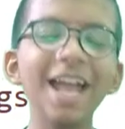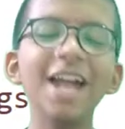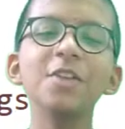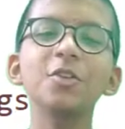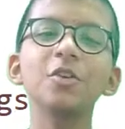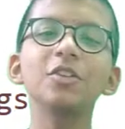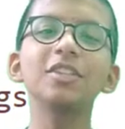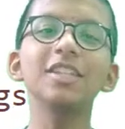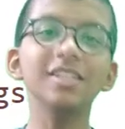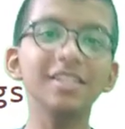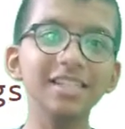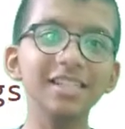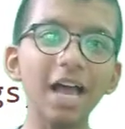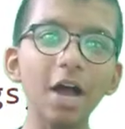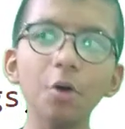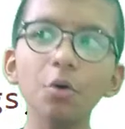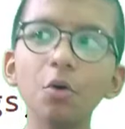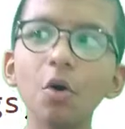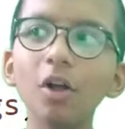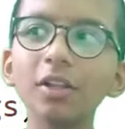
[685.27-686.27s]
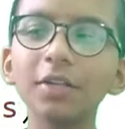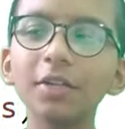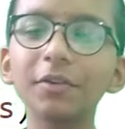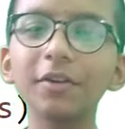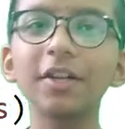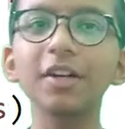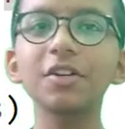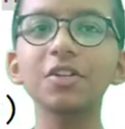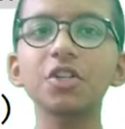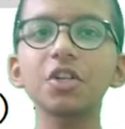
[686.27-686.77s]
So this is how all the
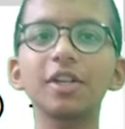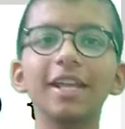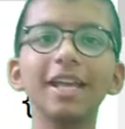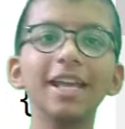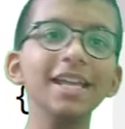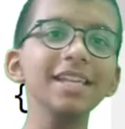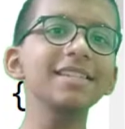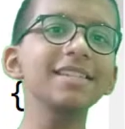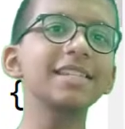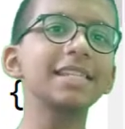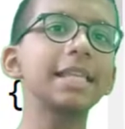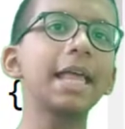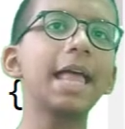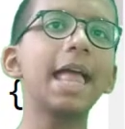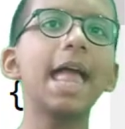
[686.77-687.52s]
recursion is,